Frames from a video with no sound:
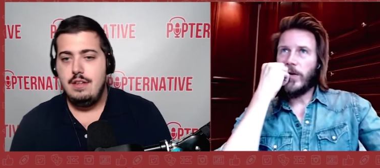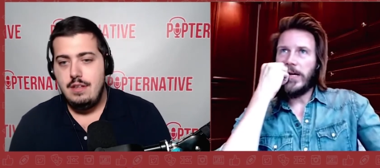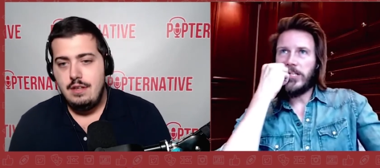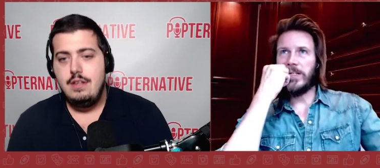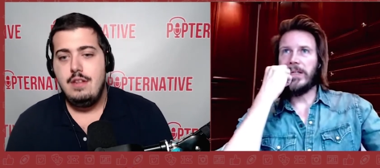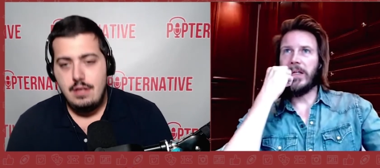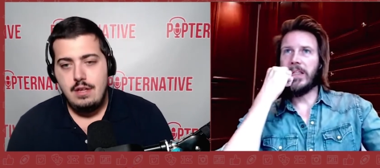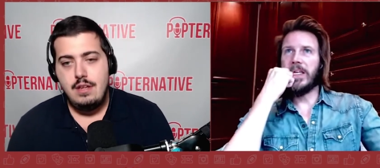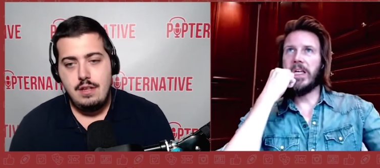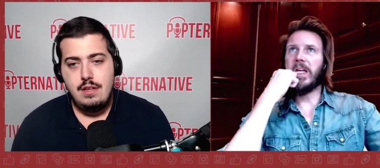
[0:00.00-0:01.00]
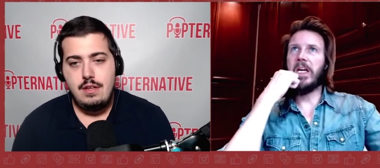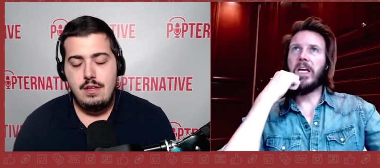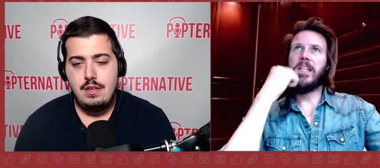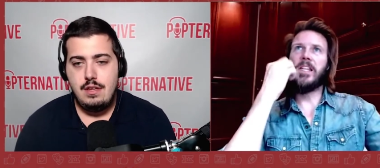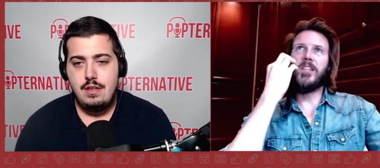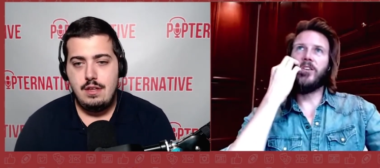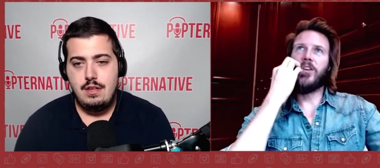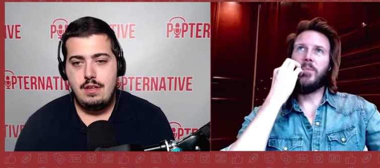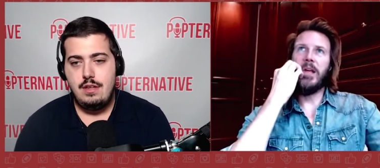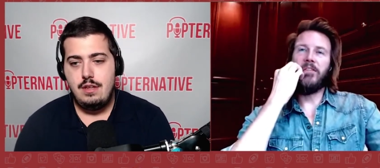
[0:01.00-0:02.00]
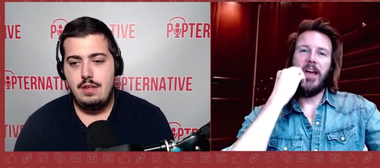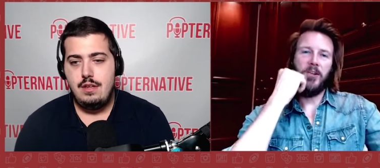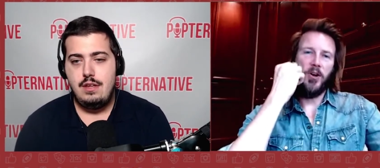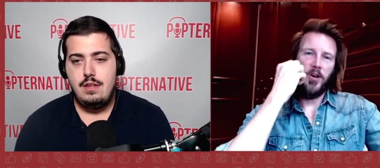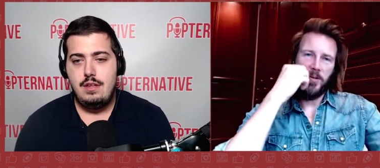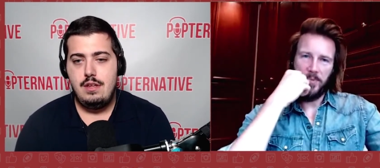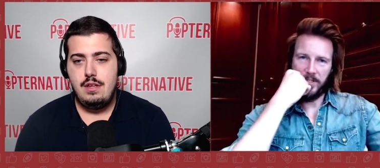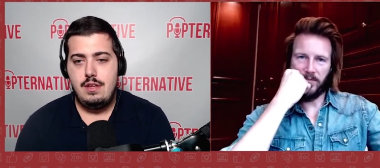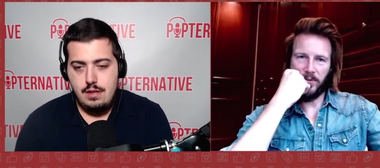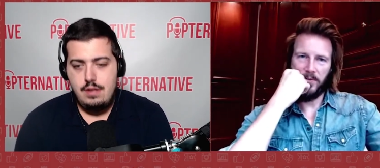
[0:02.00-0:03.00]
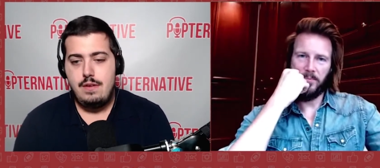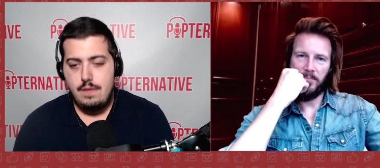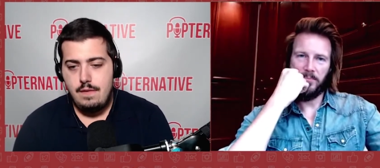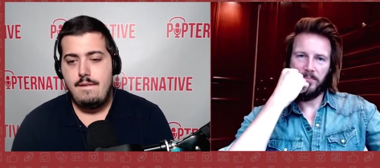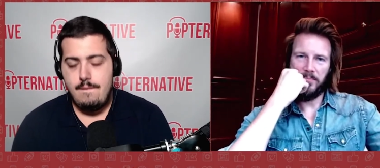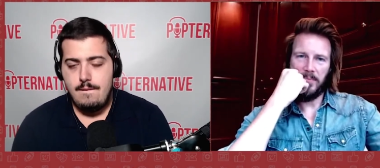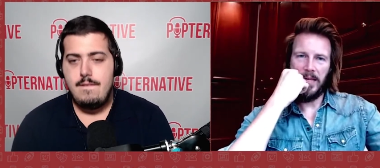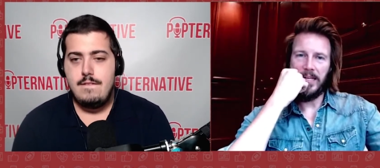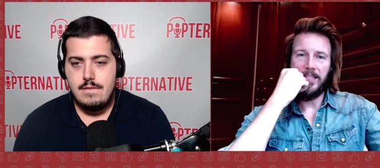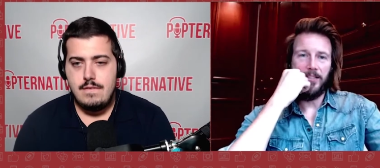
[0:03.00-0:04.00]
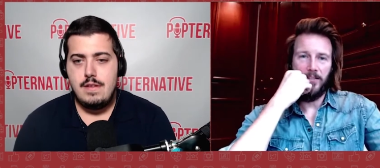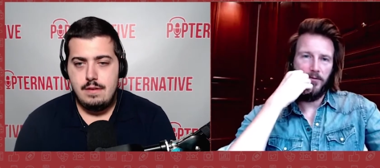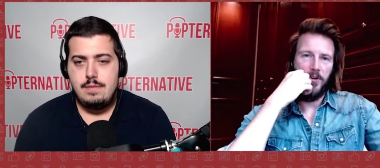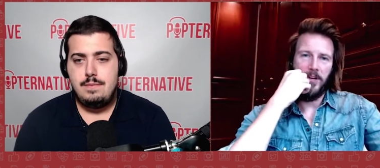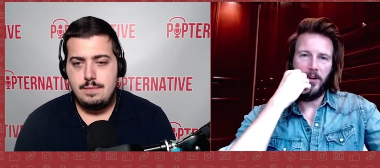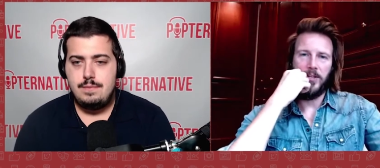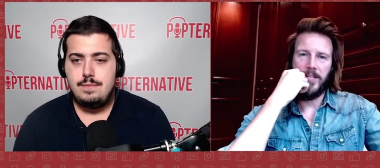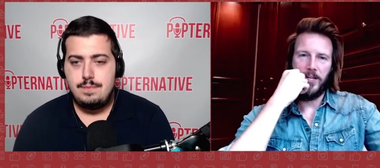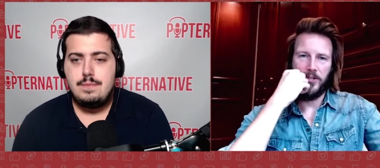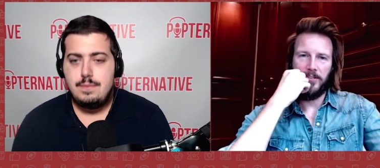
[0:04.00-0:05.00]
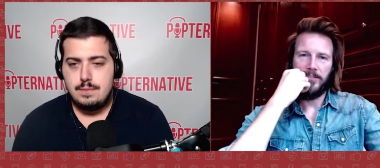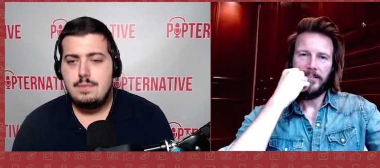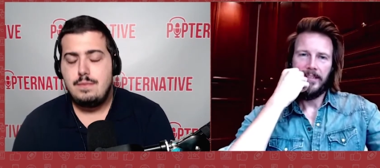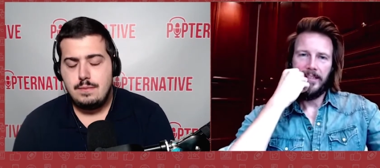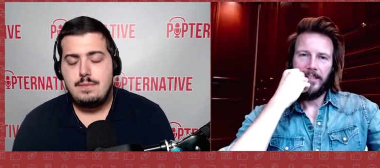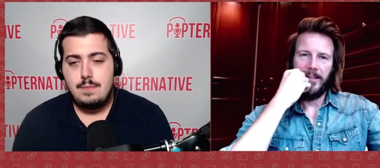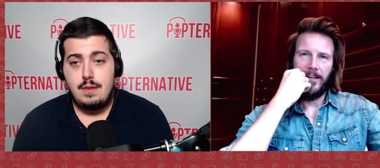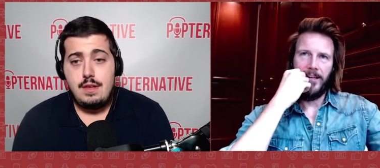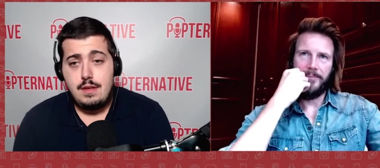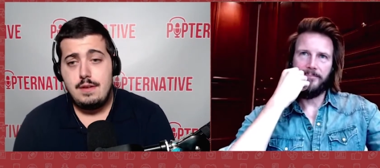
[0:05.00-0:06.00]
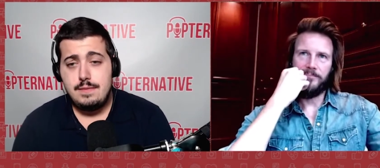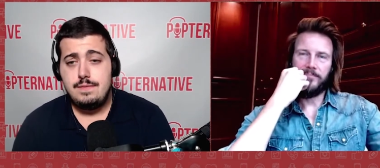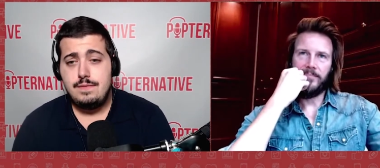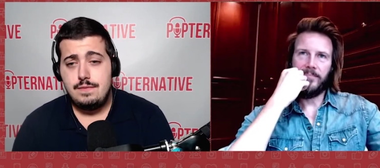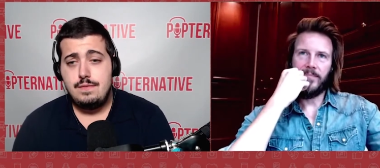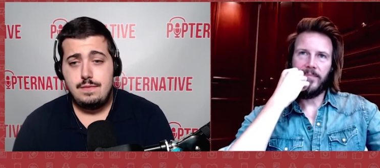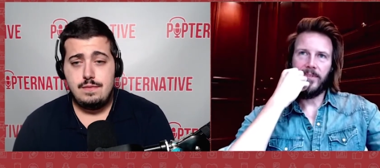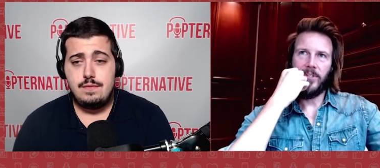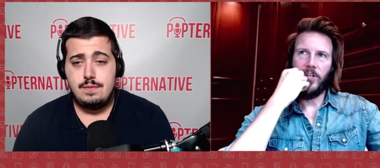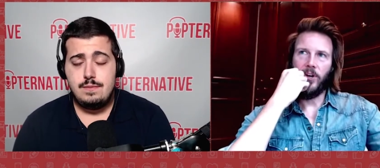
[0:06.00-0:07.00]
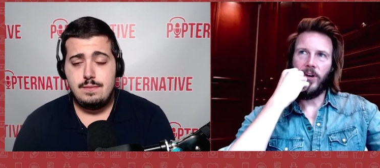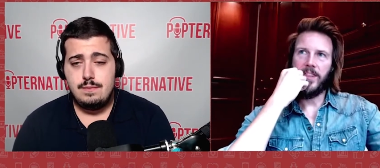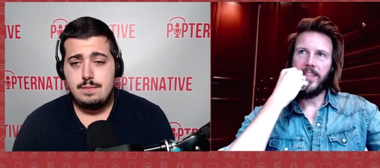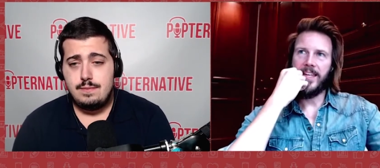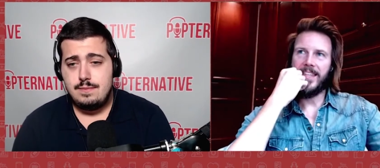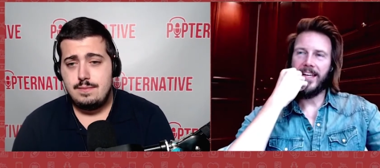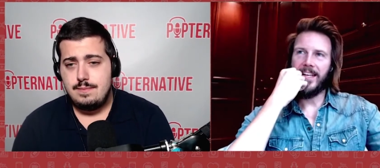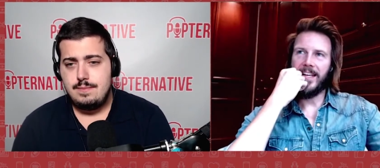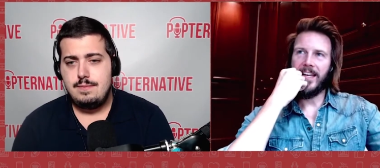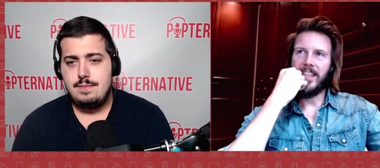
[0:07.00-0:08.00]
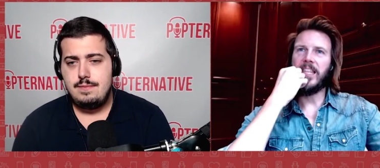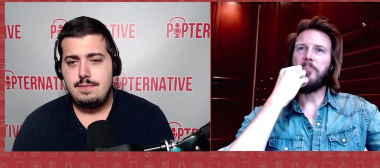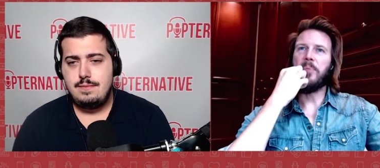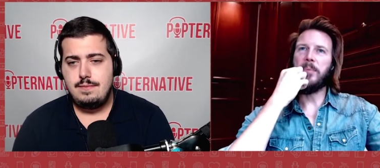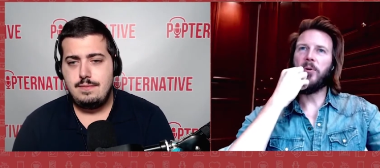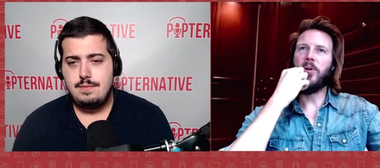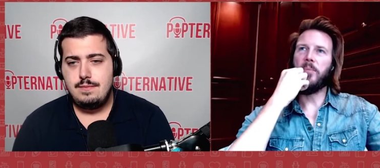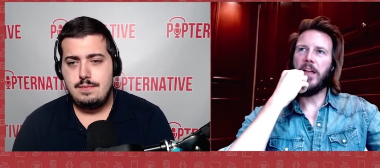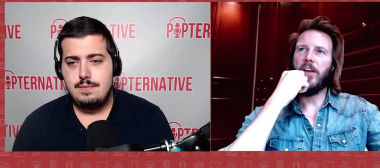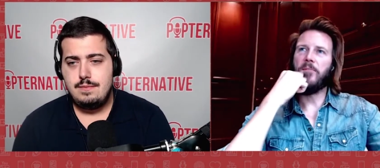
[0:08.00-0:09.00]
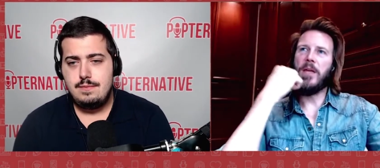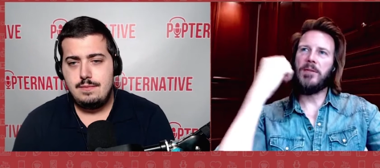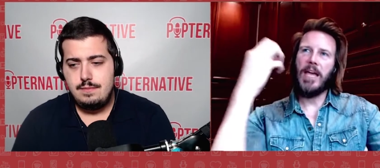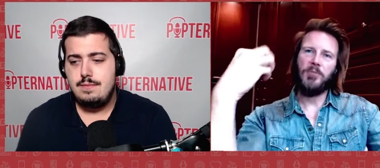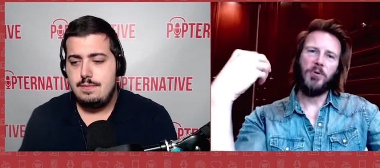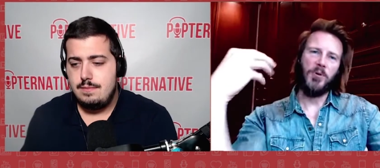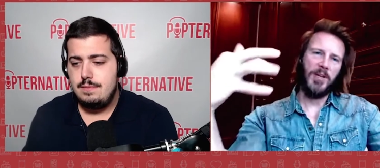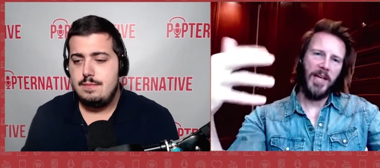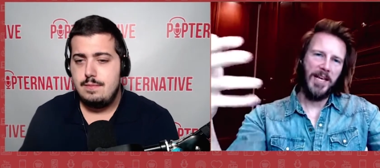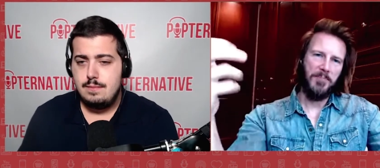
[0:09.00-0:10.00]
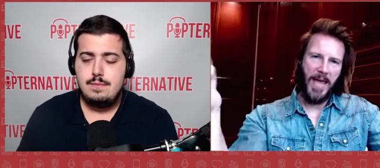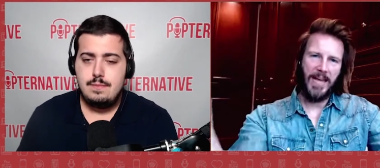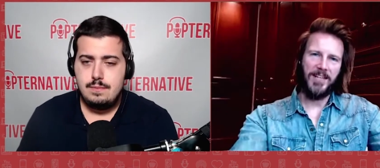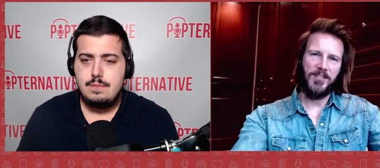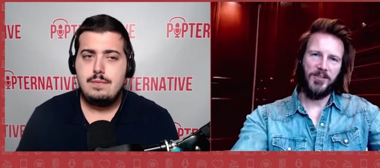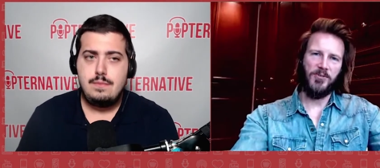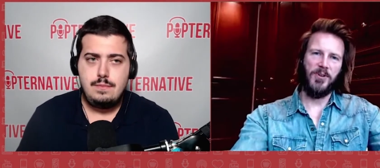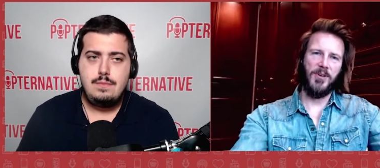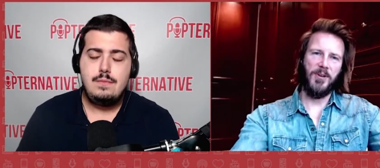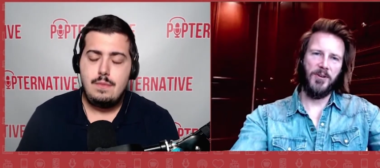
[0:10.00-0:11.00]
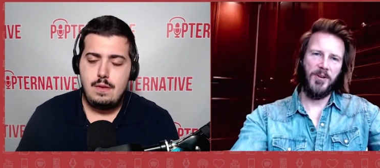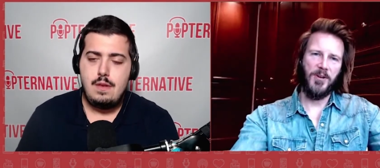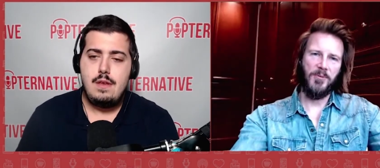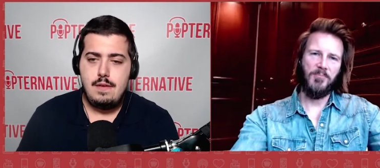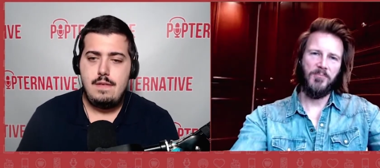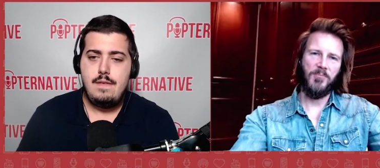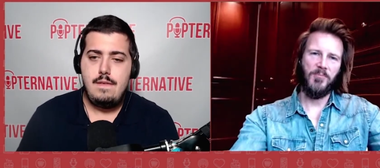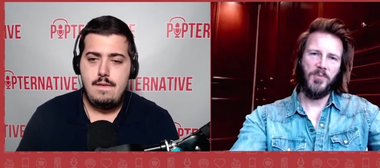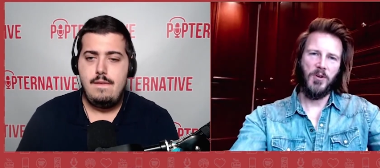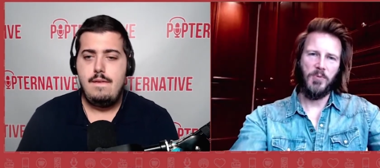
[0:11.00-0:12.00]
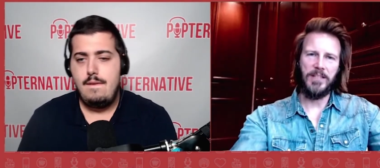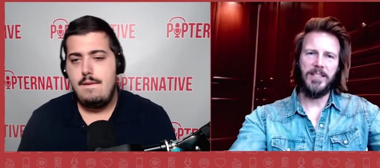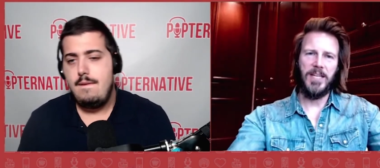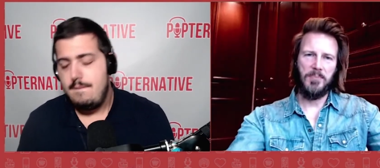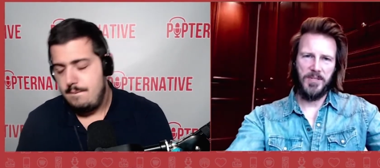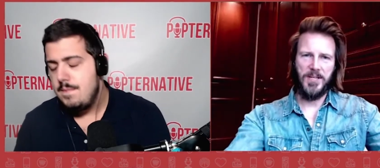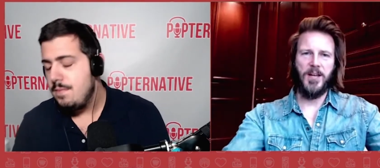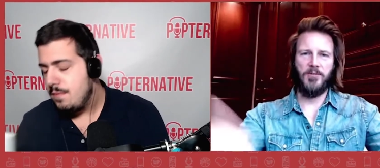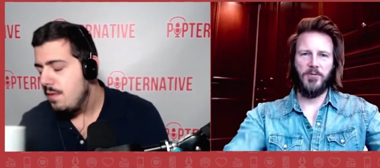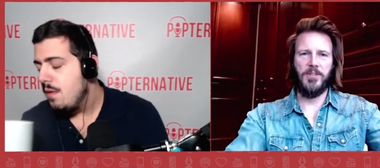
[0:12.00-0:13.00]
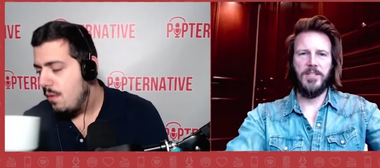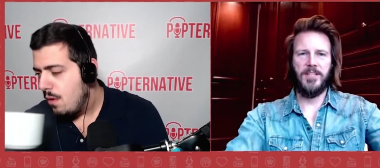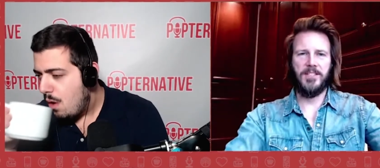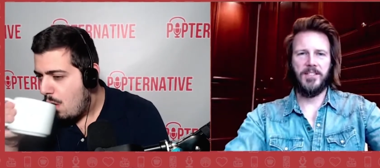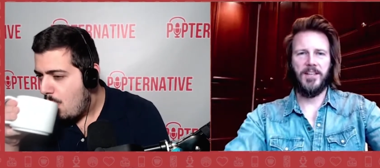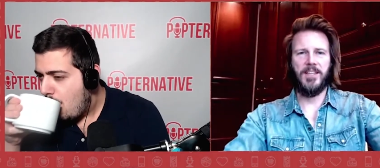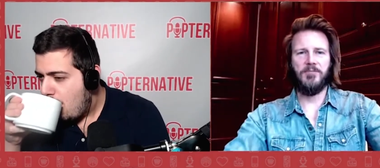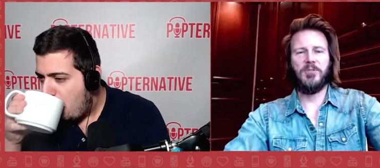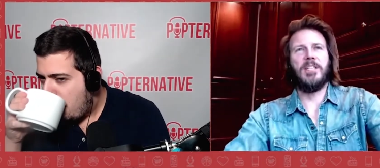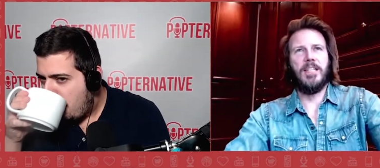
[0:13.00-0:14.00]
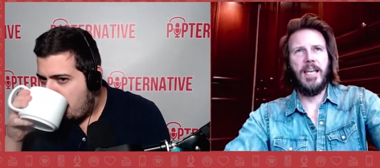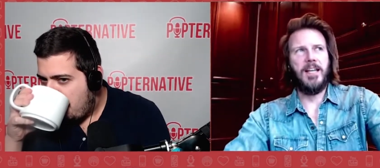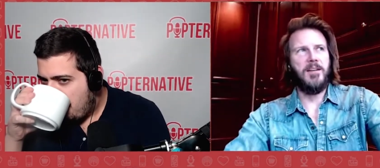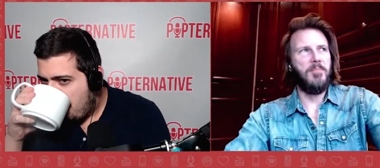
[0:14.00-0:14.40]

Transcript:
Speaker 1: question. I think I think you could make valid arguments for any delivery architecture. Um, you know, I think that I think that people are made, have made now that we're heading back into a, a, a weekly episodic release. Uh, we're seeing that come